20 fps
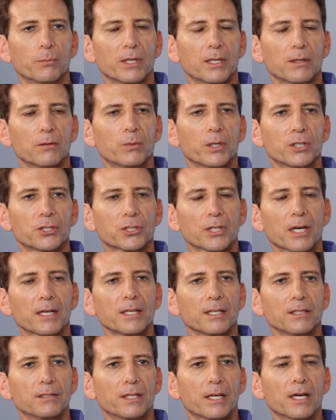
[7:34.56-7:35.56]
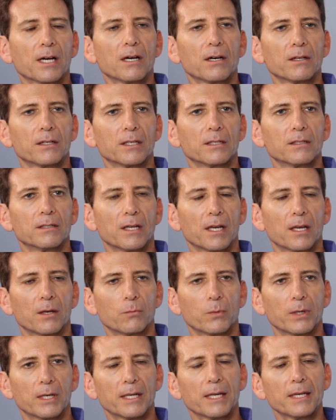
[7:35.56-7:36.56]
We're shutting down
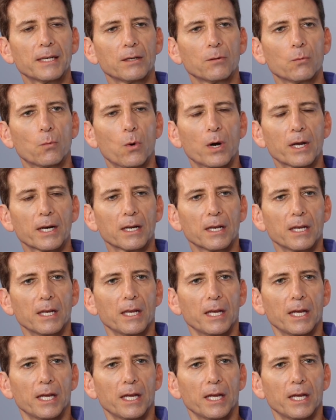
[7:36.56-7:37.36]
and we're letting one...